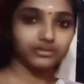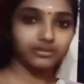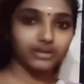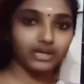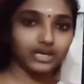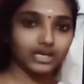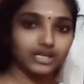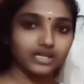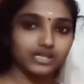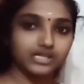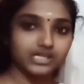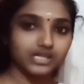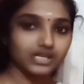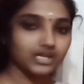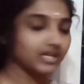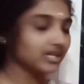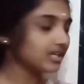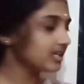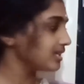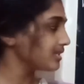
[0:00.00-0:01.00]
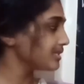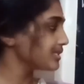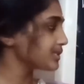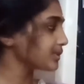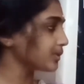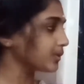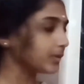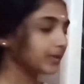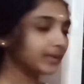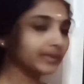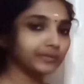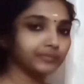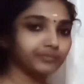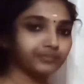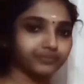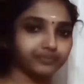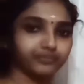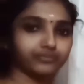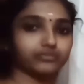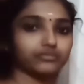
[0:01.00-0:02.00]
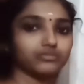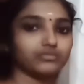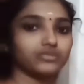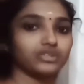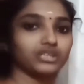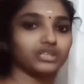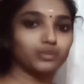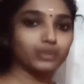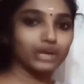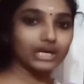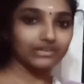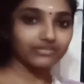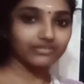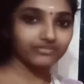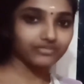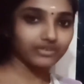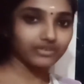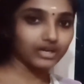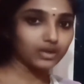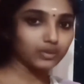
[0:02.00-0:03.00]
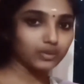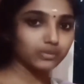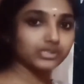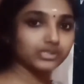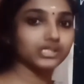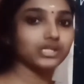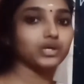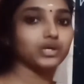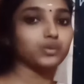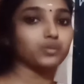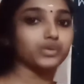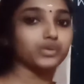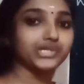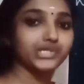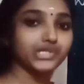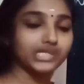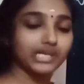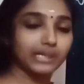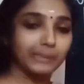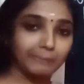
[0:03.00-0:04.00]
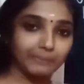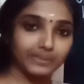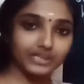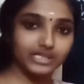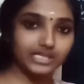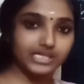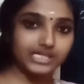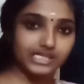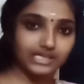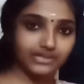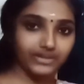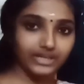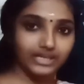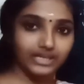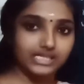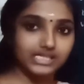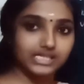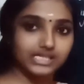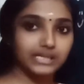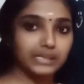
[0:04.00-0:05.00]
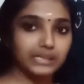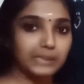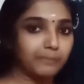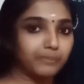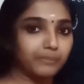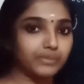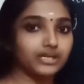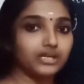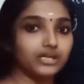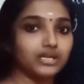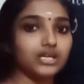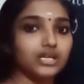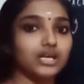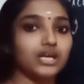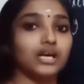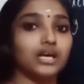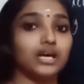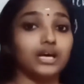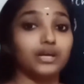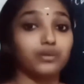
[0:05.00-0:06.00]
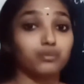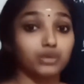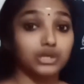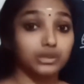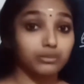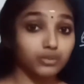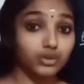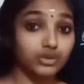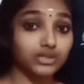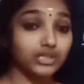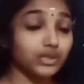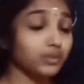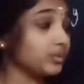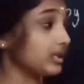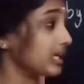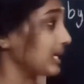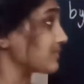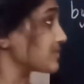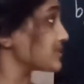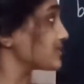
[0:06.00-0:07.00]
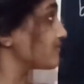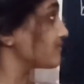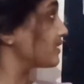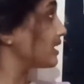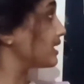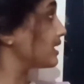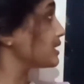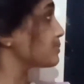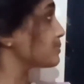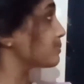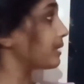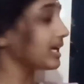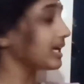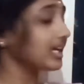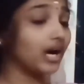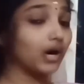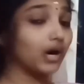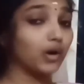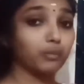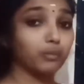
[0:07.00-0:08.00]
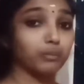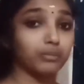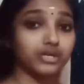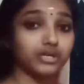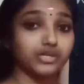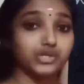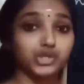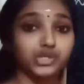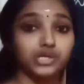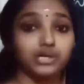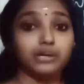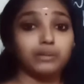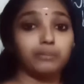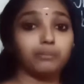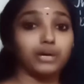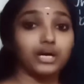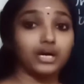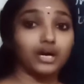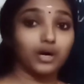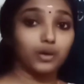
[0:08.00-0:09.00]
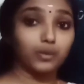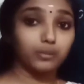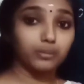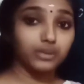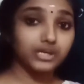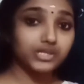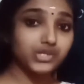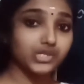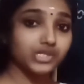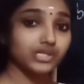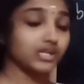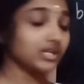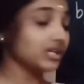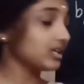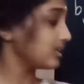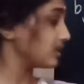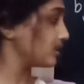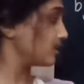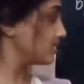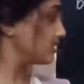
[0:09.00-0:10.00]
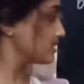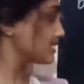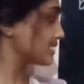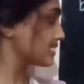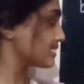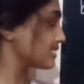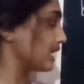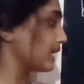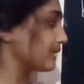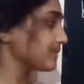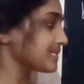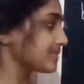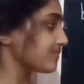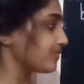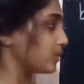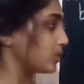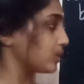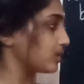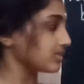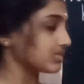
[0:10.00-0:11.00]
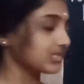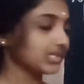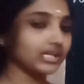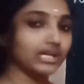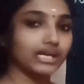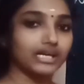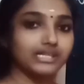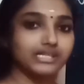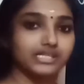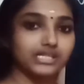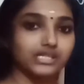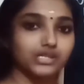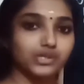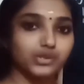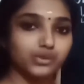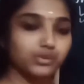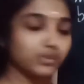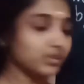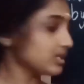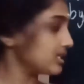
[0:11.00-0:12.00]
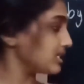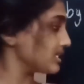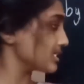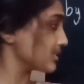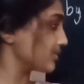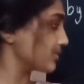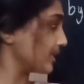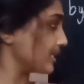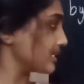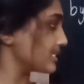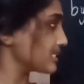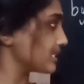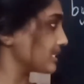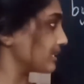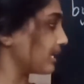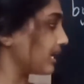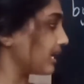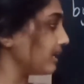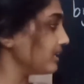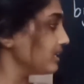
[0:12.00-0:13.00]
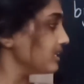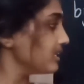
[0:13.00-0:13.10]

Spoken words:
Right? So we have found which number is the greater number. And one more thing we have to find, by how much? By how much 6492 is greater than